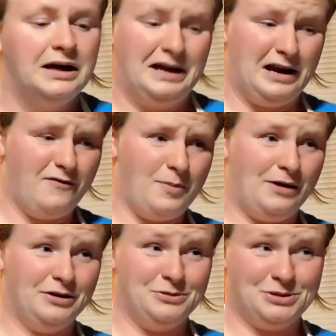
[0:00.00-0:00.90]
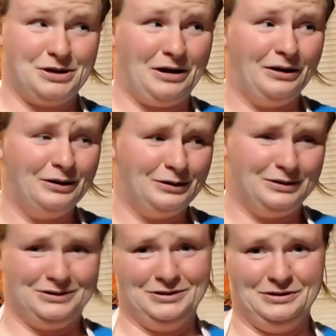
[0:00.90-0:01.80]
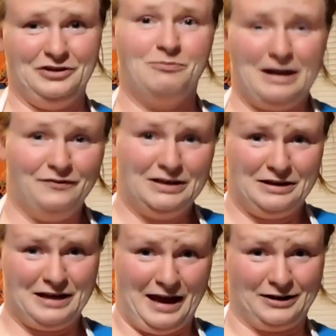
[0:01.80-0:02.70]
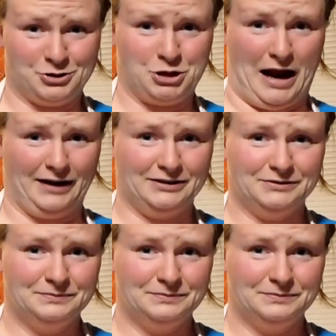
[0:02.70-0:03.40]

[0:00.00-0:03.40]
And I've about used all of my vanilla extract.